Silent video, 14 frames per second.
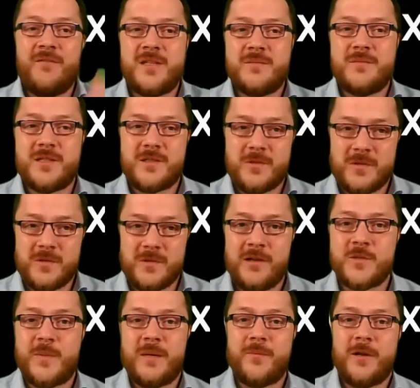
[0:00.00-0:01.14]
He seems to talk down
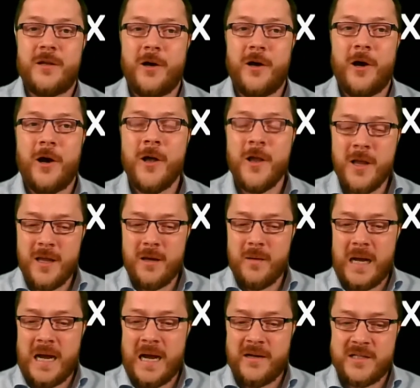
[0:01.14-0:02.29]
to people a lot
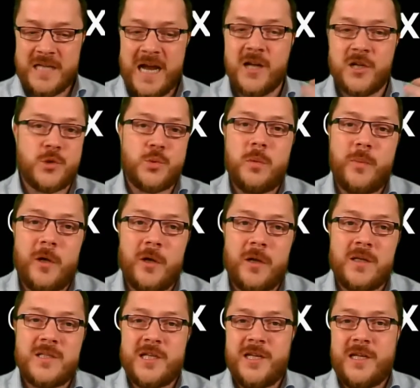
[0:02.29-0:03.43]
and his actual
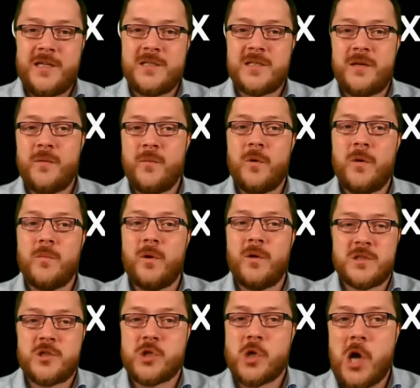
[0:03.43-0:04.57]
policies. I mean,
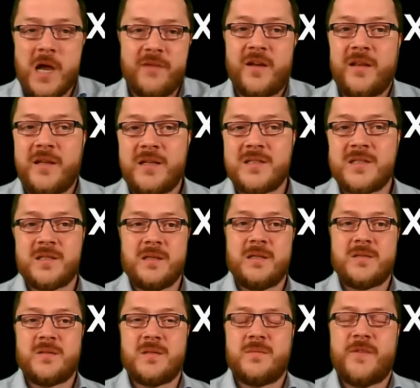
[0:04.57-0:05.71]
what's driving this
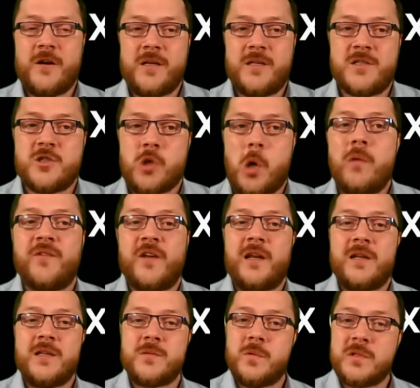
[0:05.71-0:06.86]
very strong
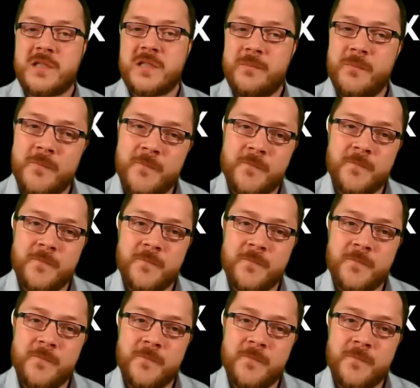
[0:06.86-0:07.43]
feeling towards him?